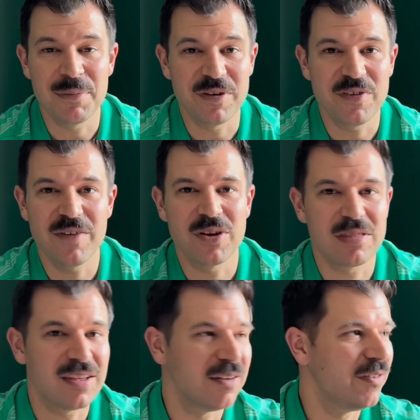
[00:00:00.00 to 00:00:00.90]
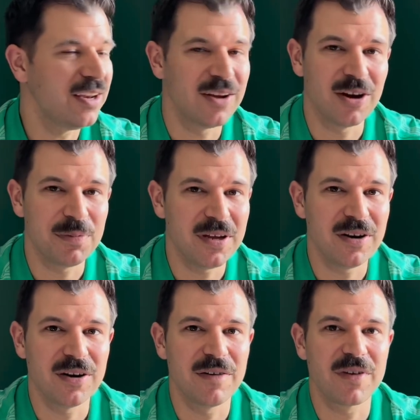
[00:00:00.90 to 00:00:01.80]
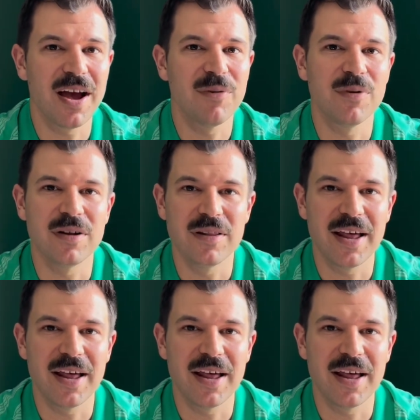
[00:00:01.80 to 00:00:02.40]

if you haven't seen a video up here, I've got one